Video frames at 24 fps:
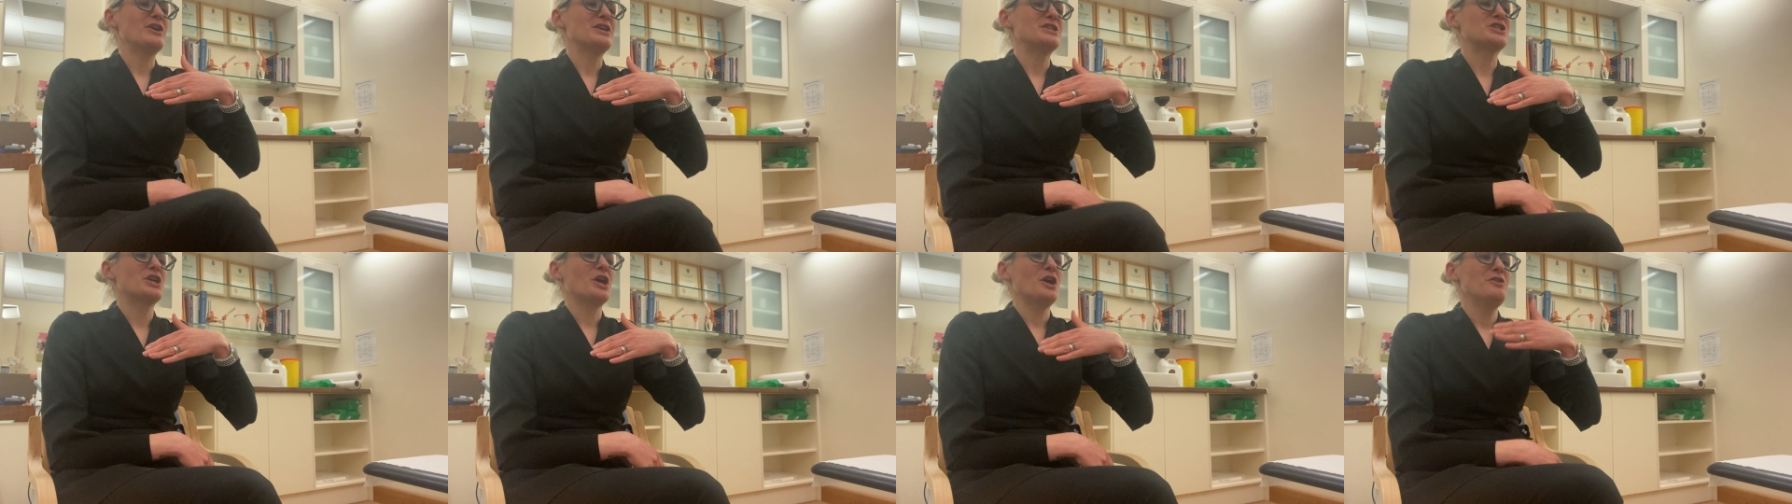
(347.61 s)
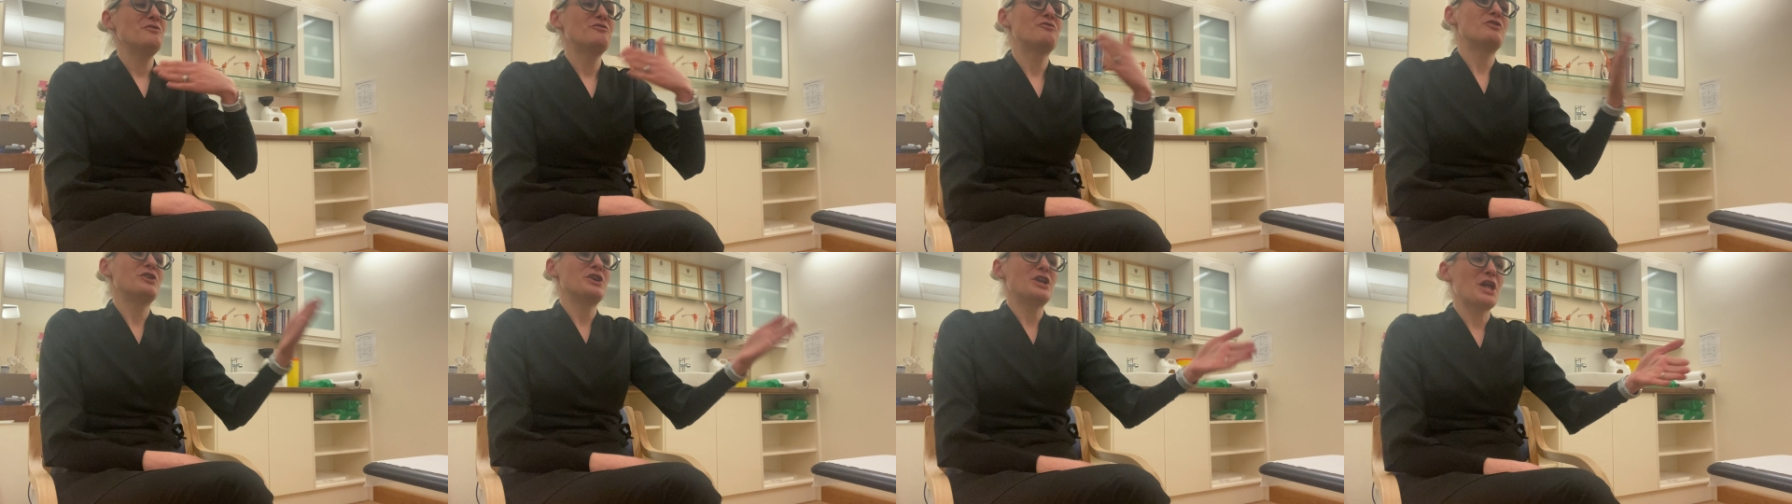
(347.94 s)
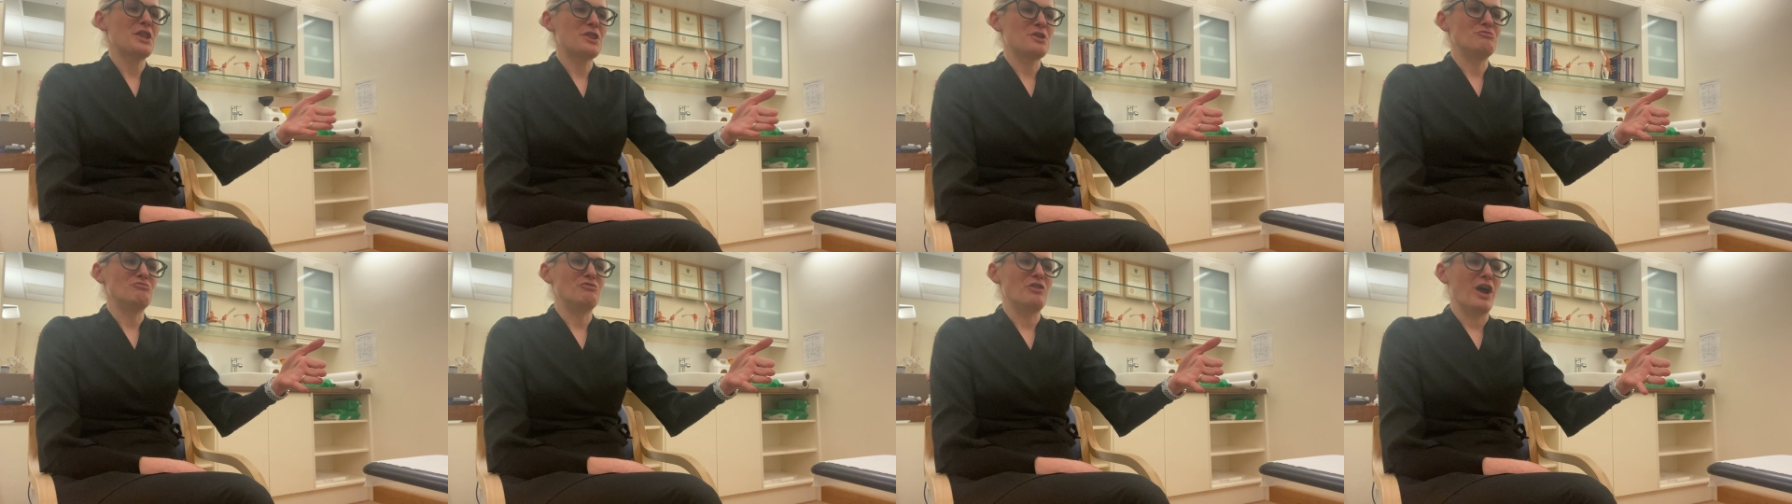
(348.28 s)
I'd go for
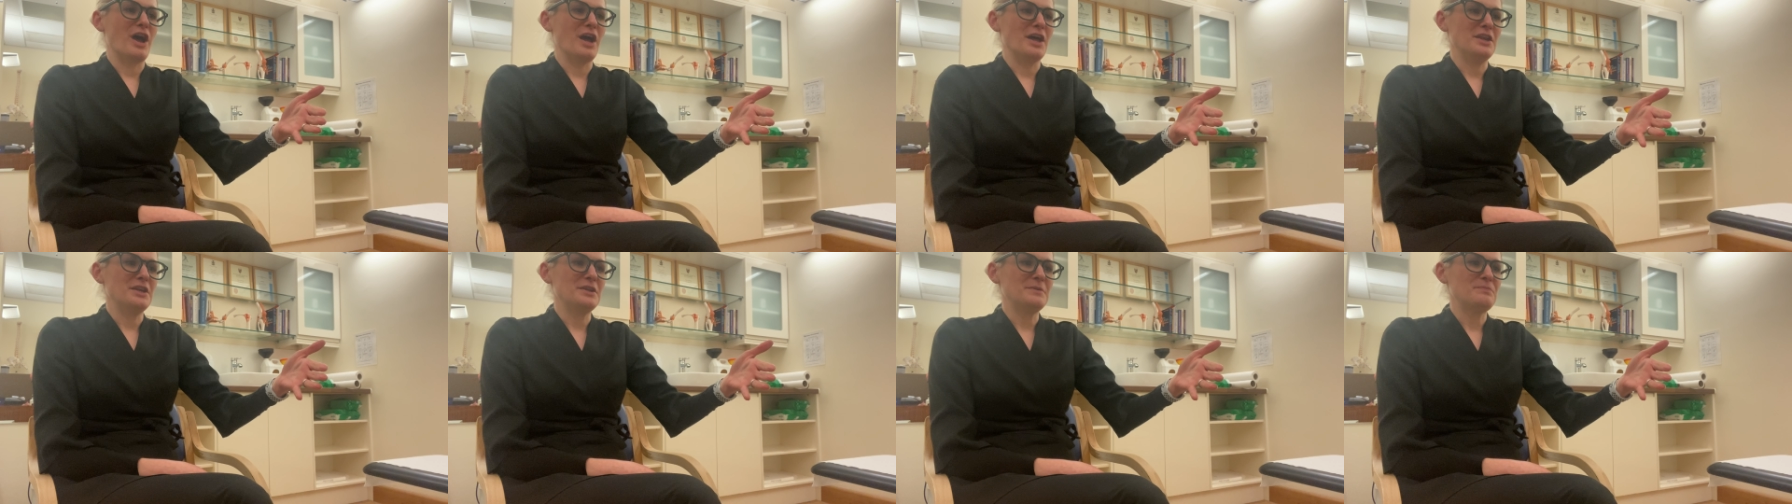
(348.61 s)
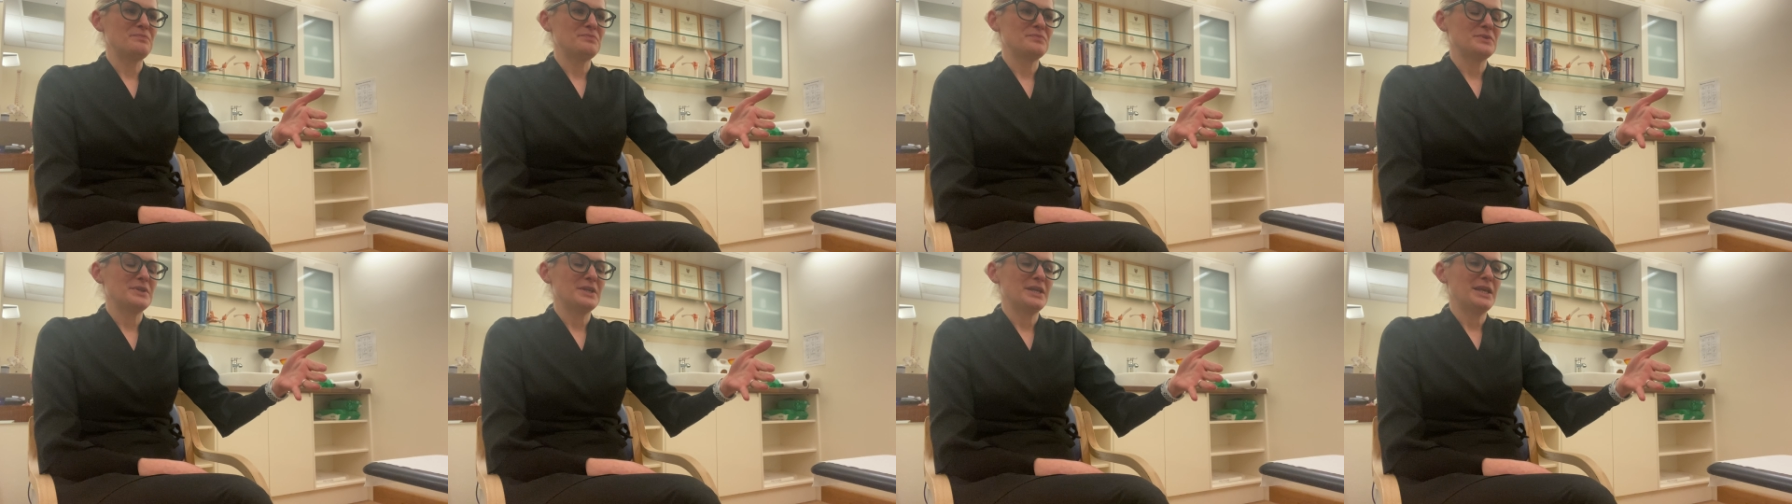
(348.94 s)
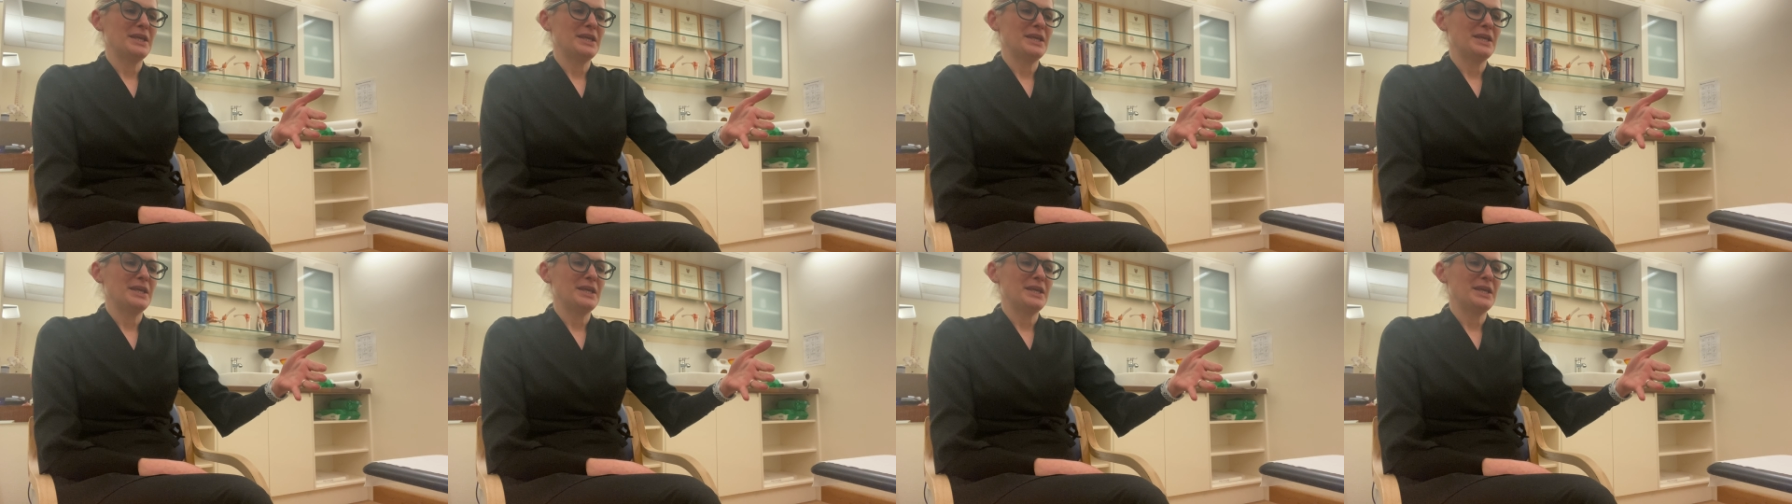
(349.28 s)
another run